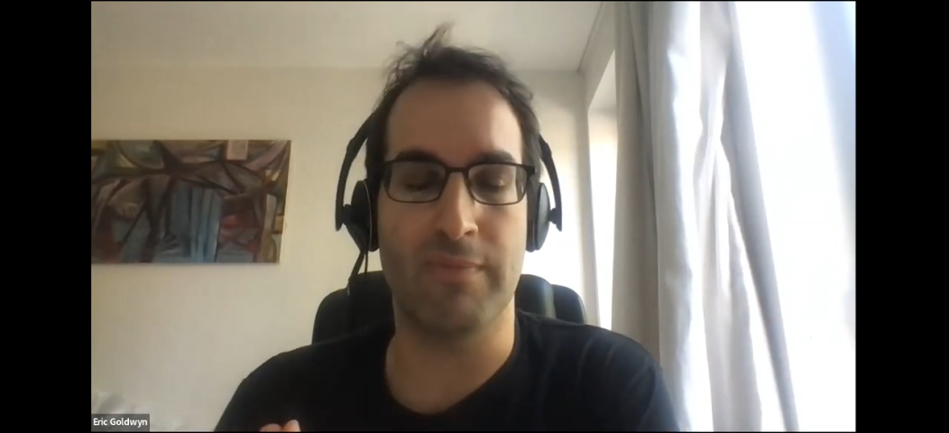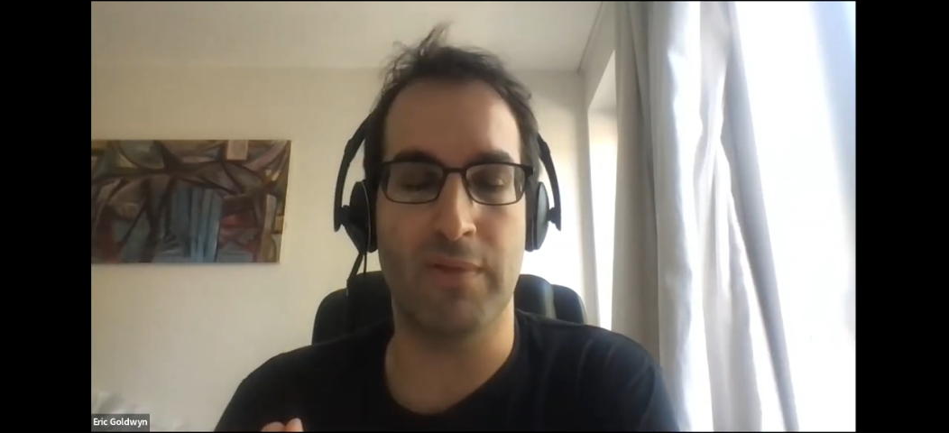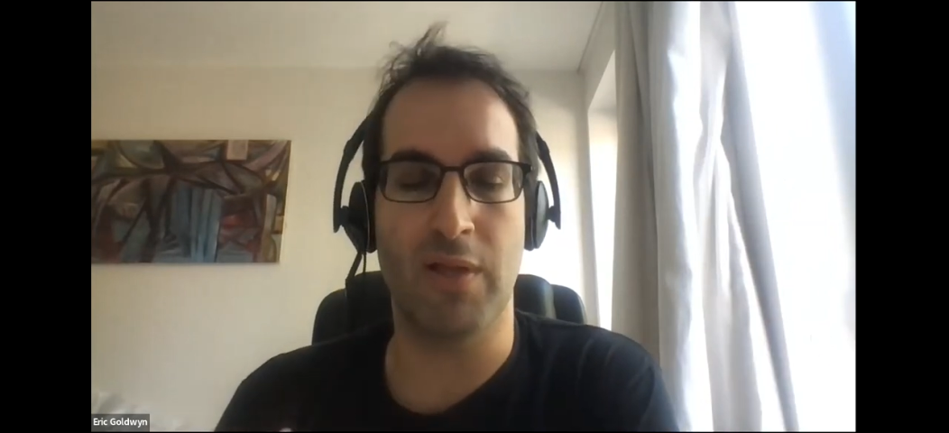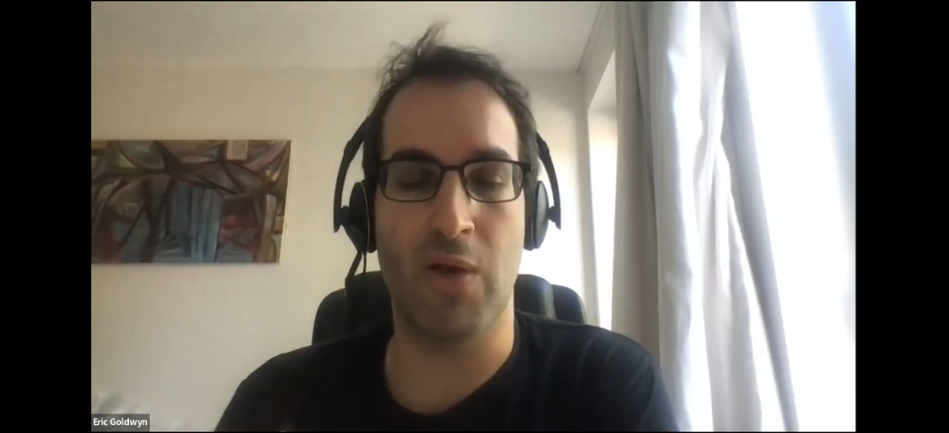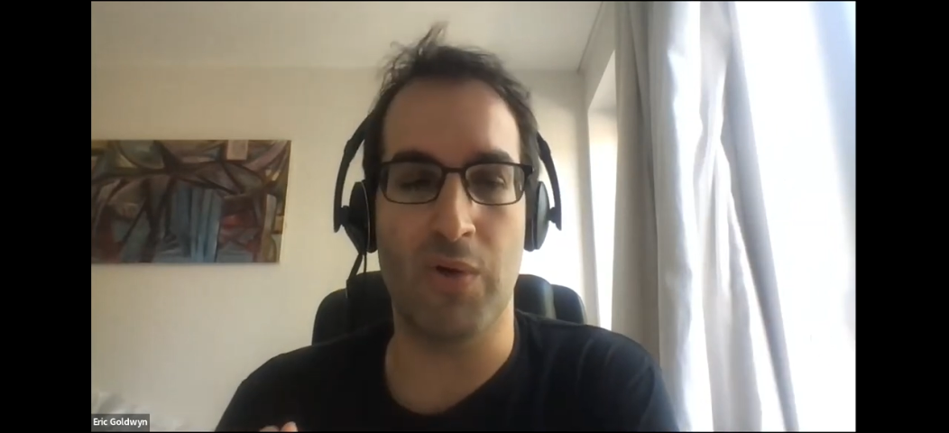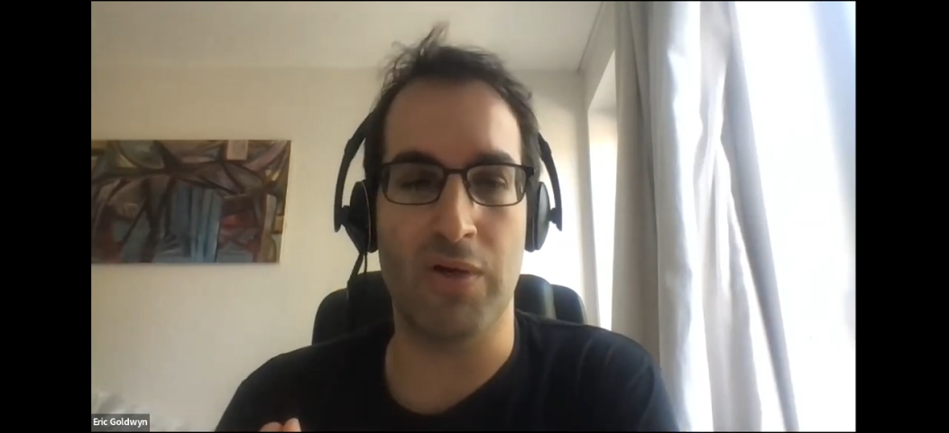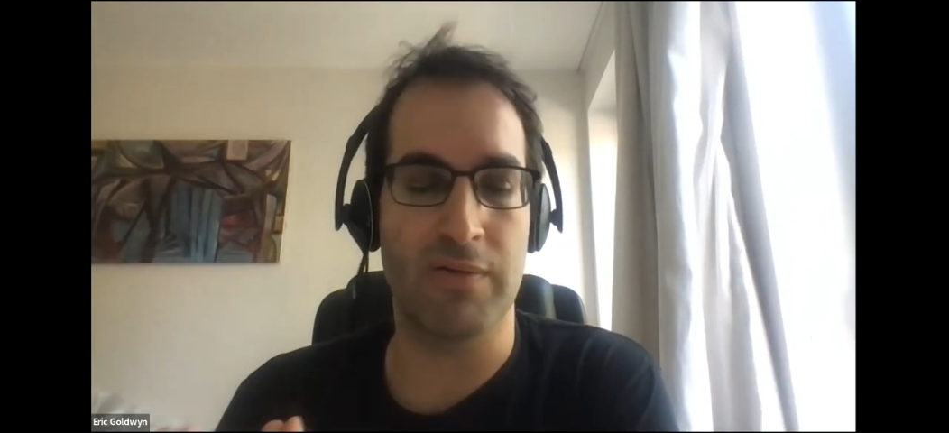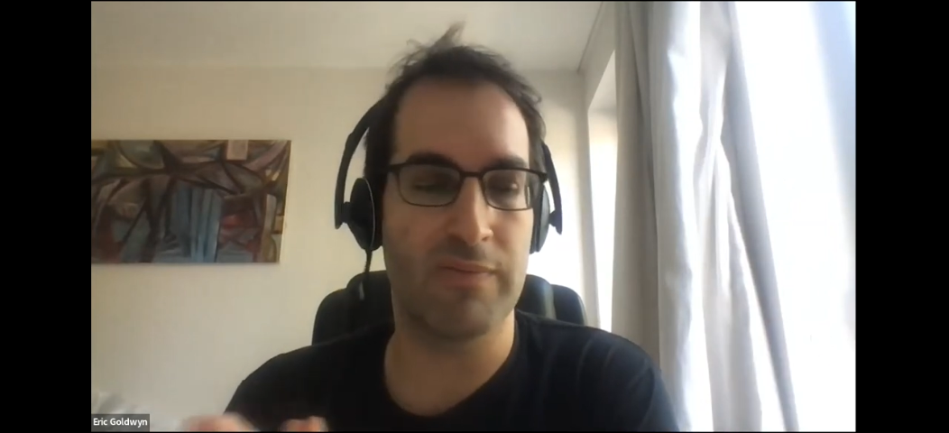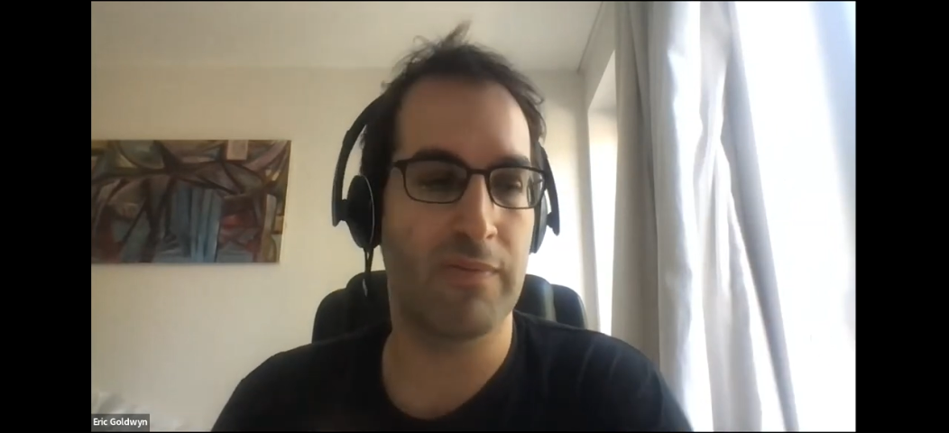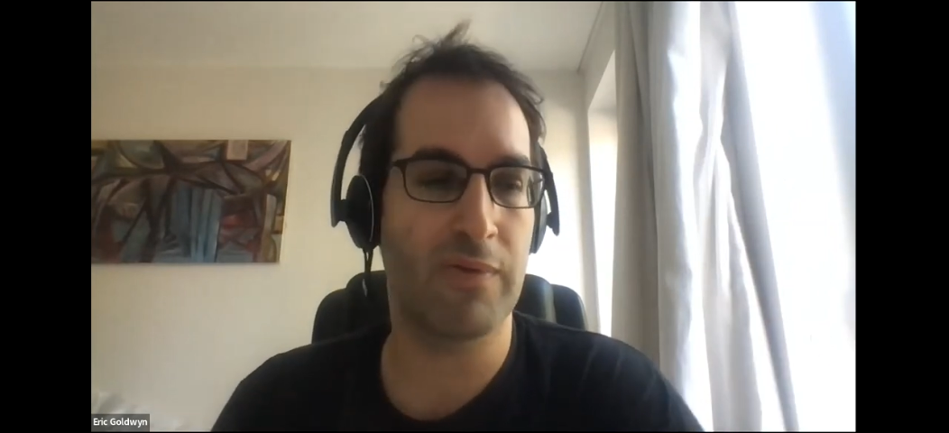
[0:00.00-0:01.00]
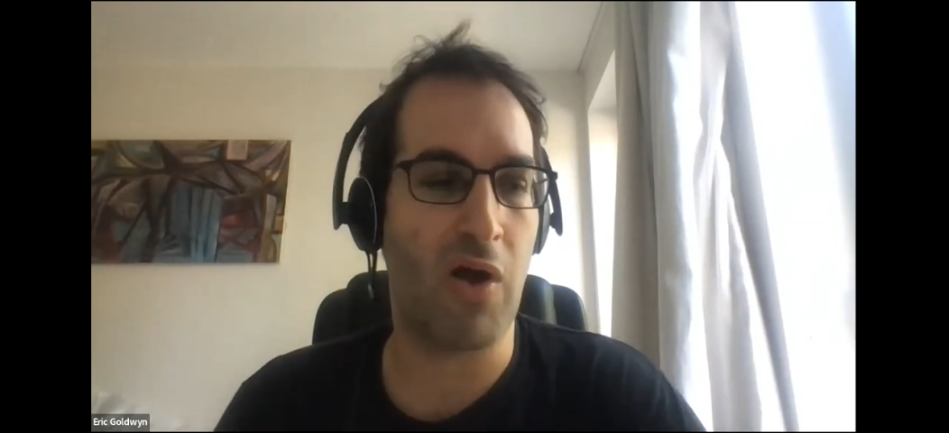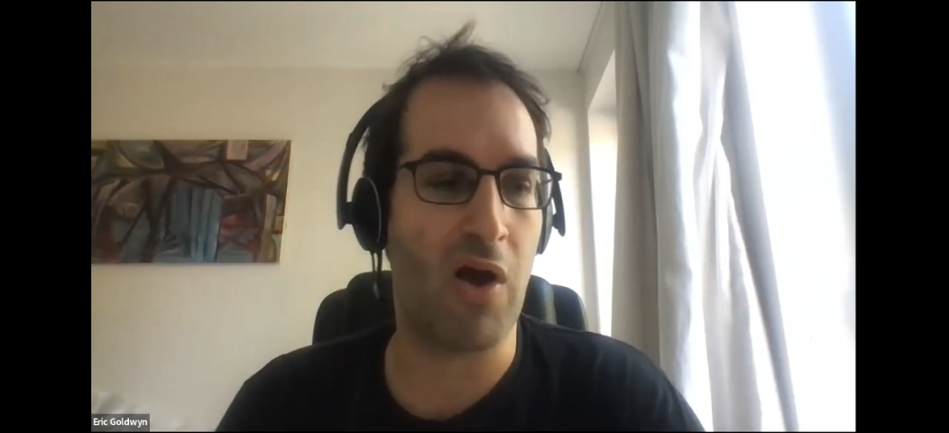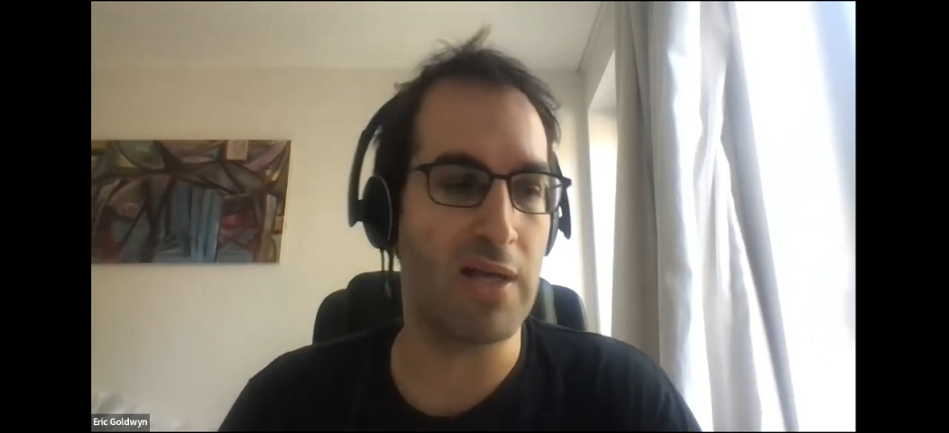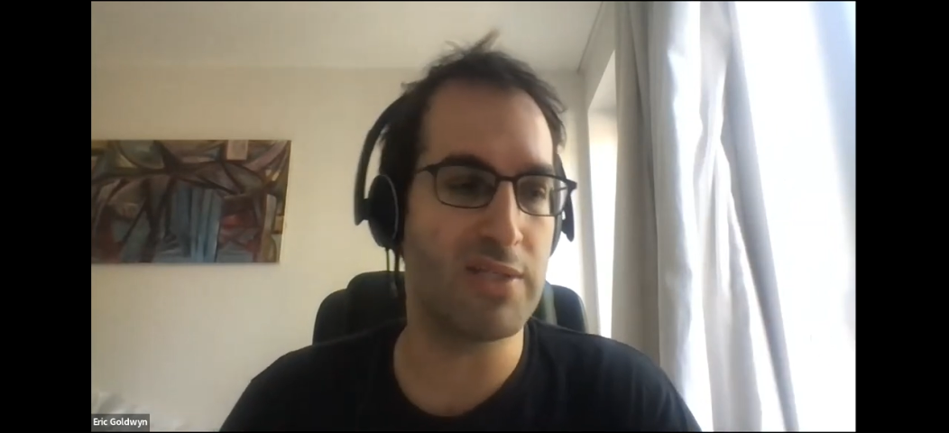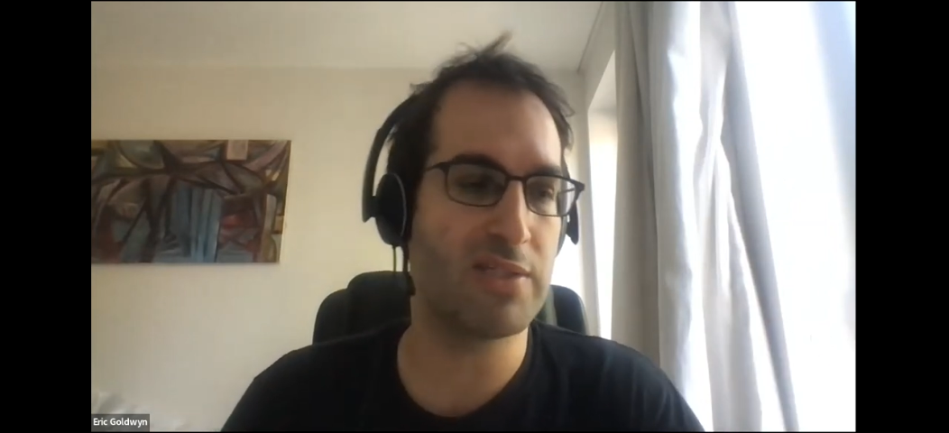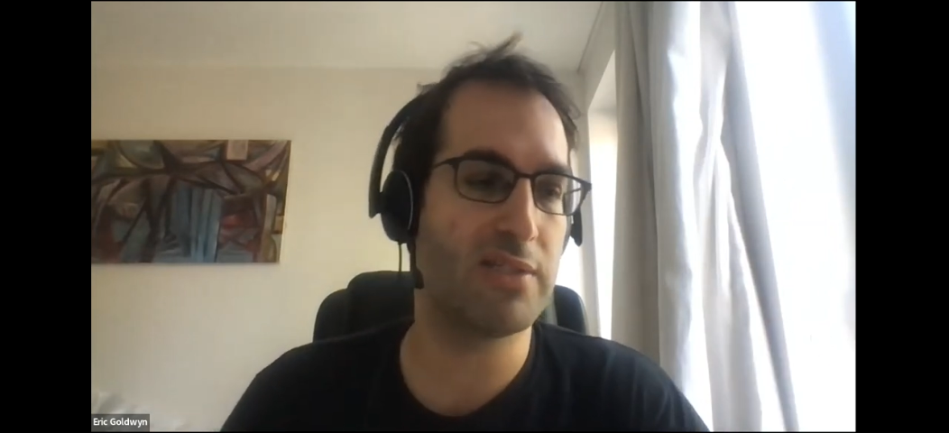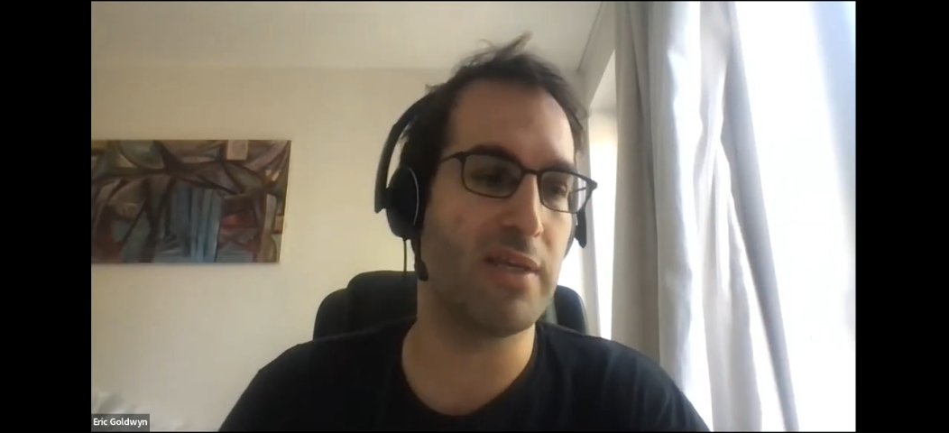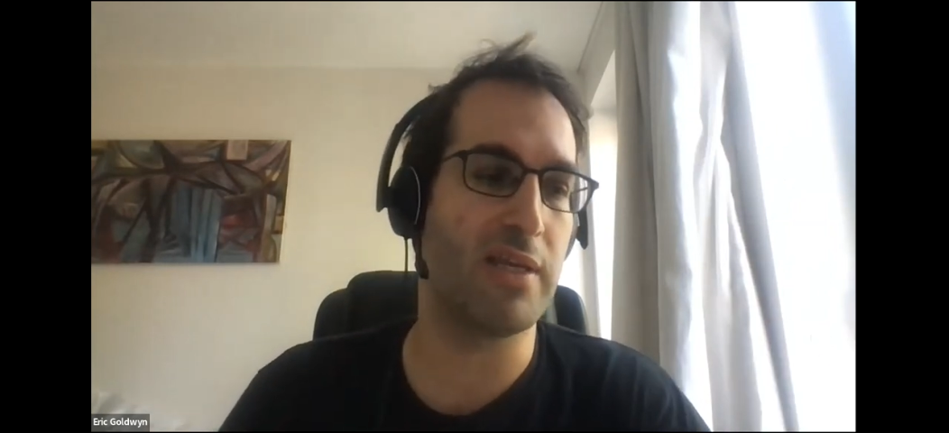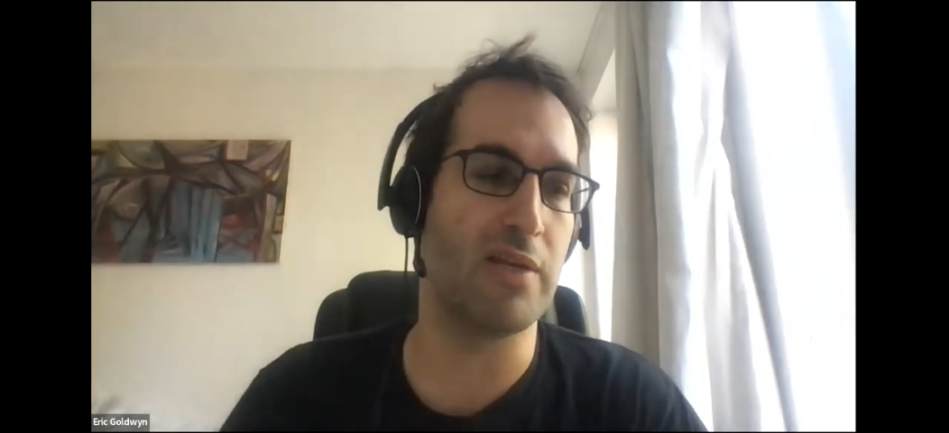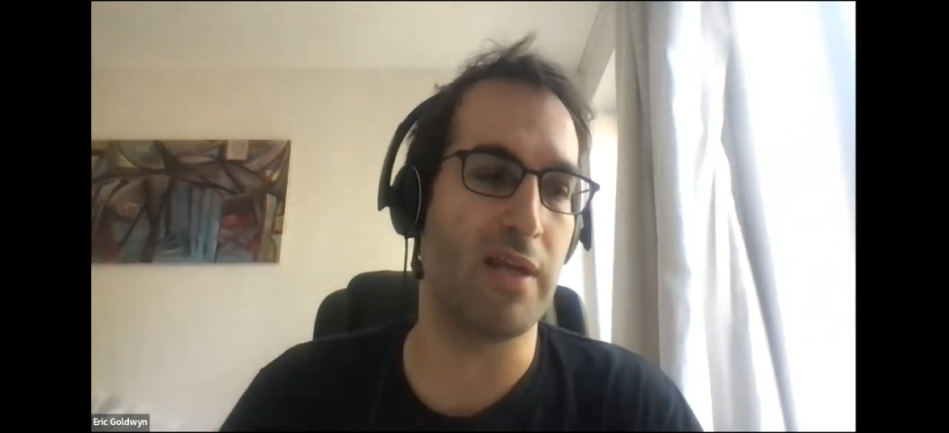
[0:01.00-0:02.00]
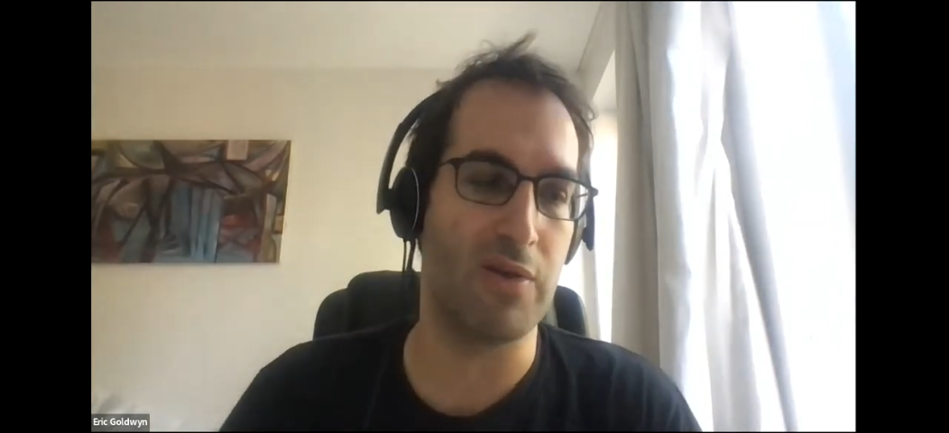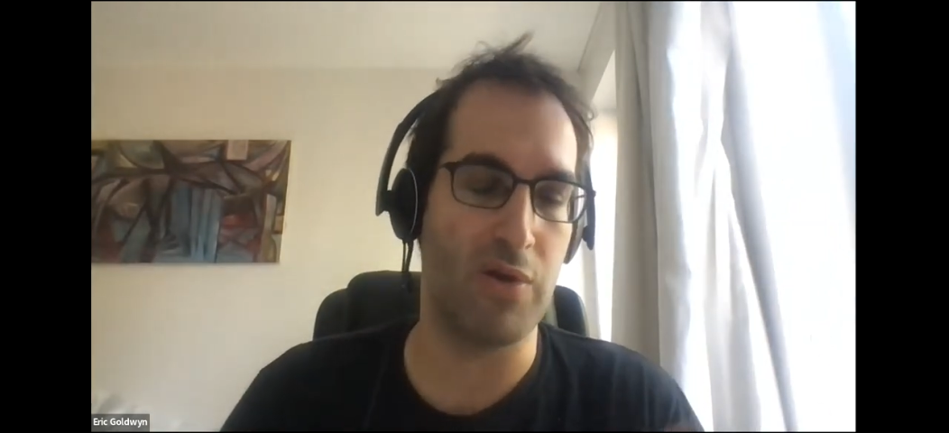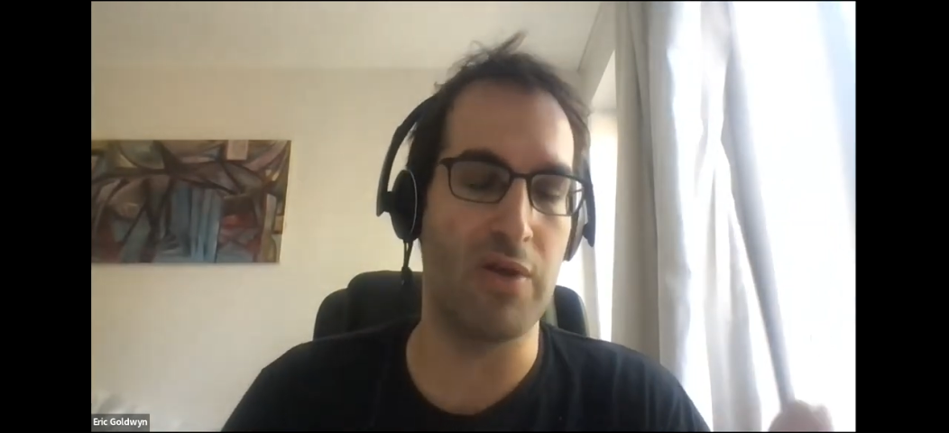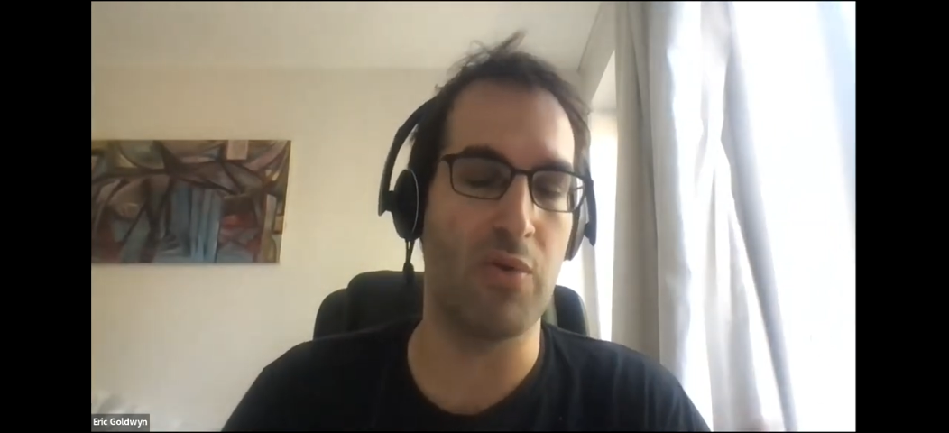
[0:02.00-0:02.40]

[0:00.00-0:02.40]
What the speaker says: lower costs in